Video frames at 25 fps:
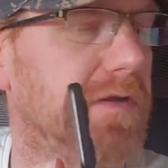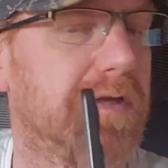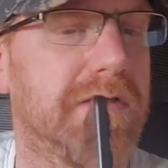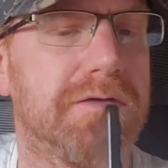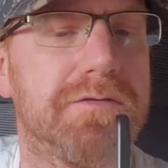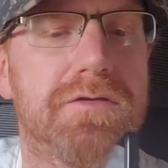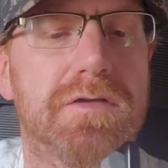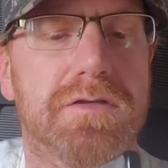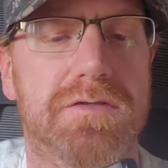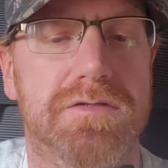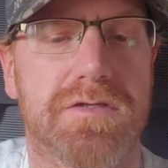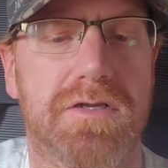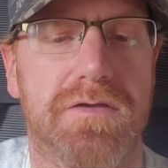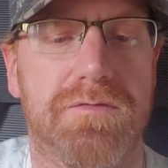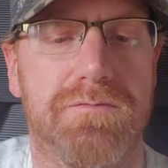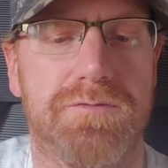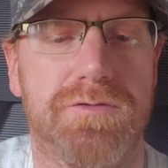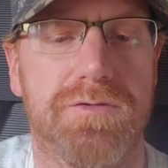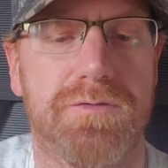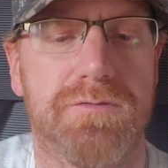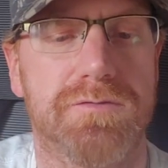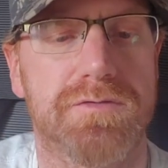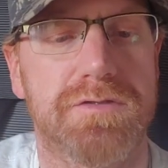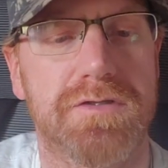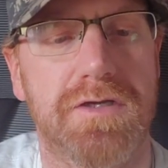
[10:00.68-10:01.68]
does have
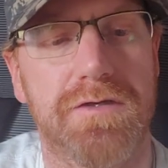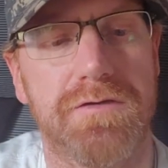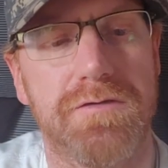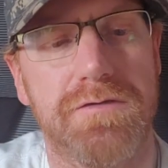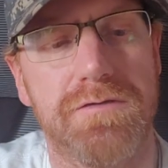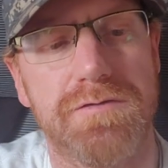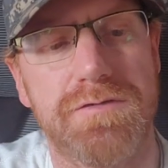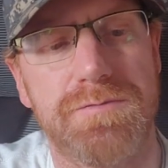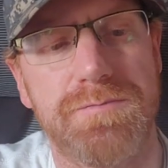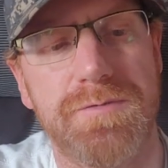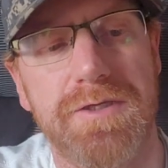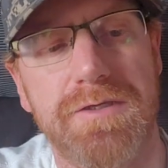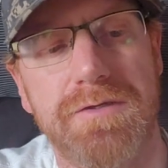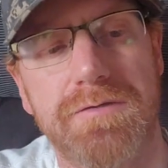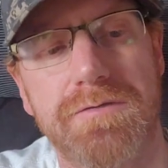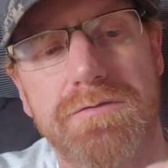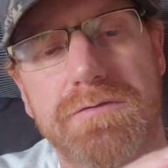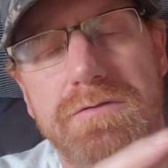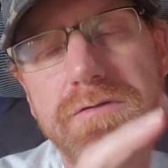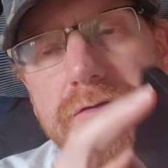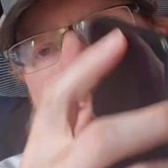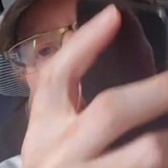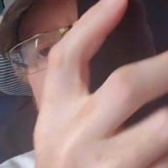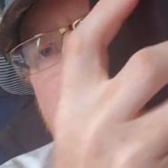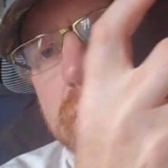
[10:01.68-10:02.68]
dual stereo speakers.
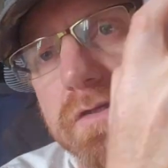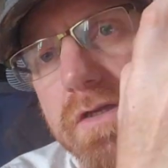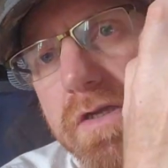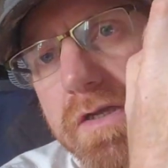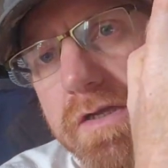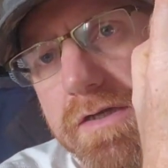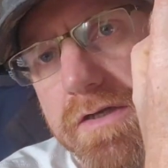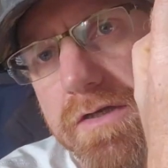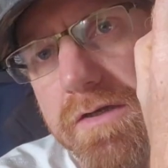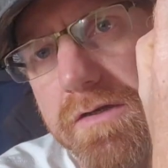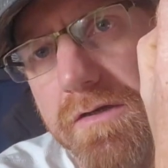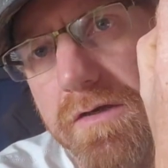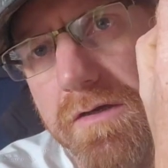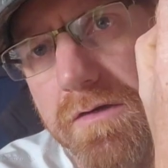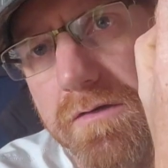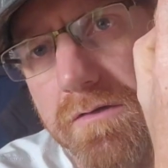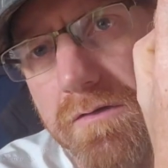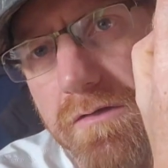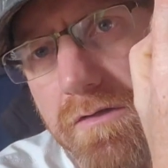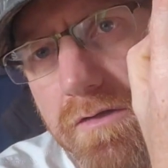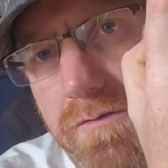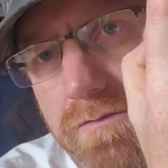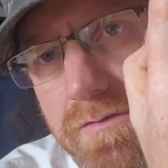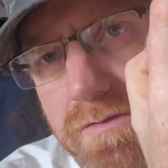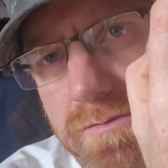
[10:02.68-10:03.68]
There is a
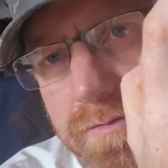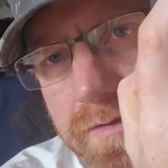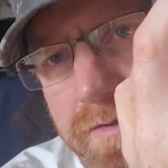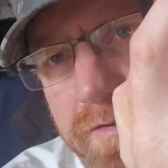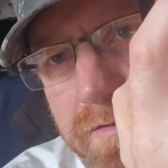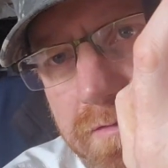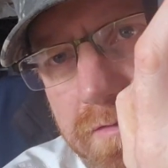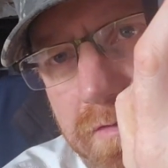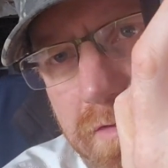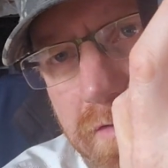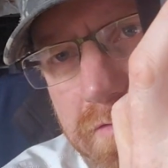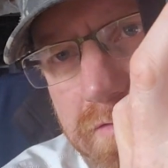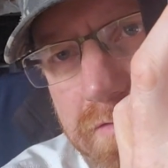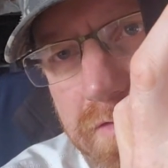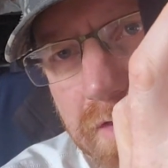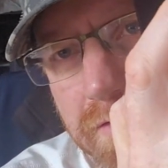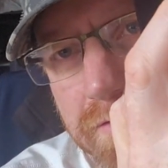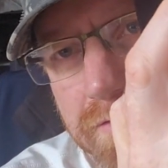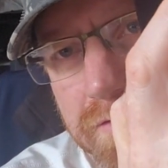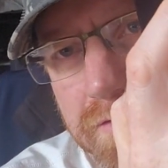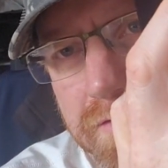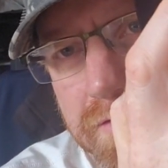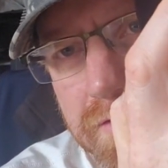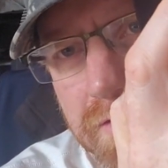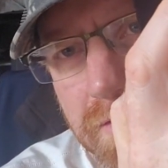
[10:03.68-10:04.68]
little speaker cutout
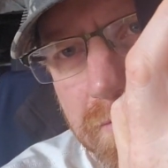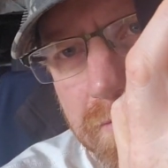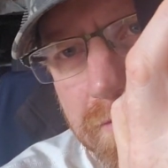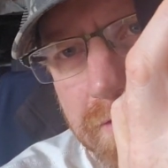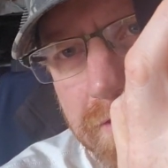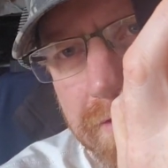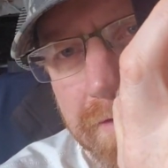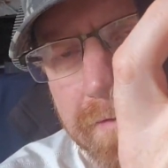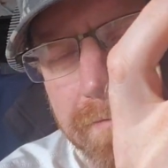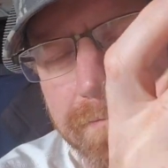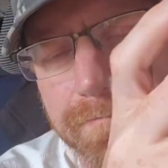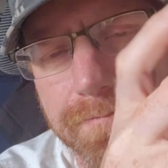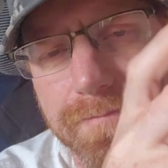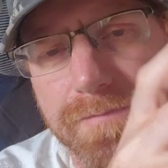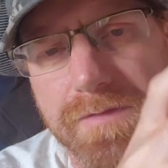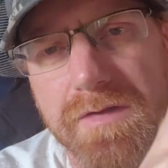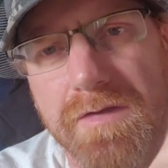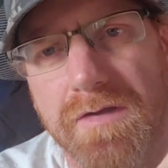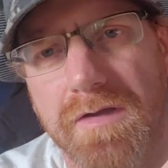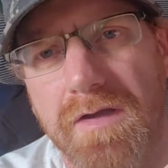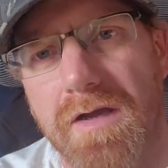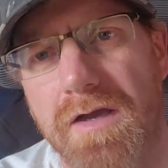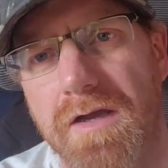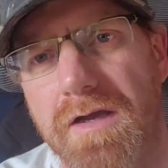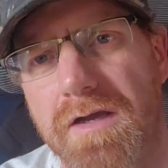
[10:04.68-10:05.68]
just up there,
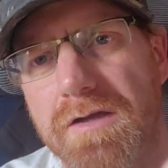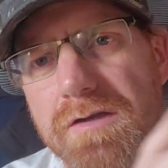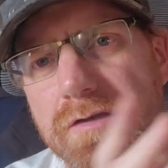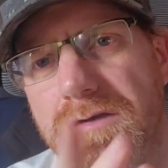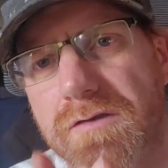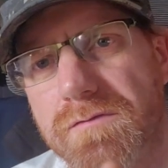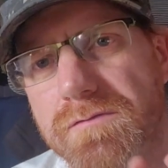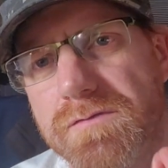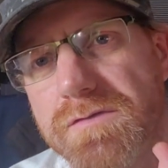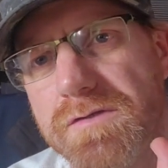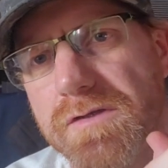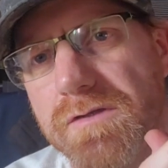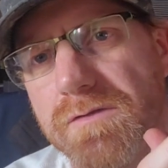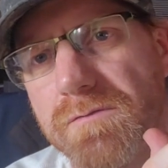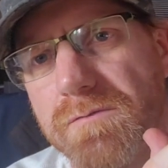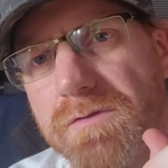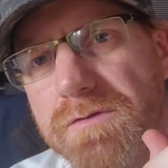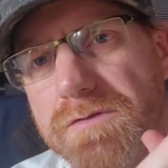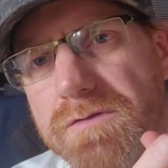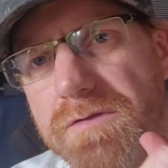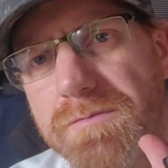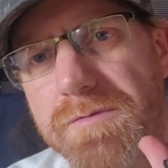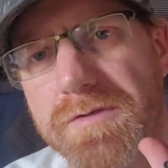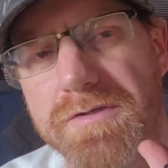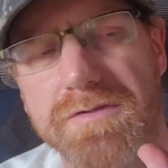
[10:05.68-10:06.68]
and obviously the ones
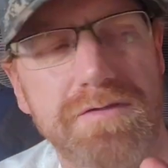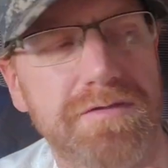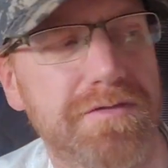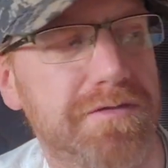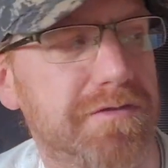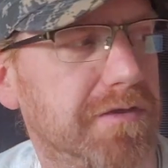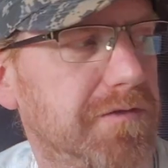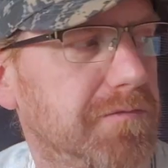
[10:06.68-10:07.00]
I mentioned down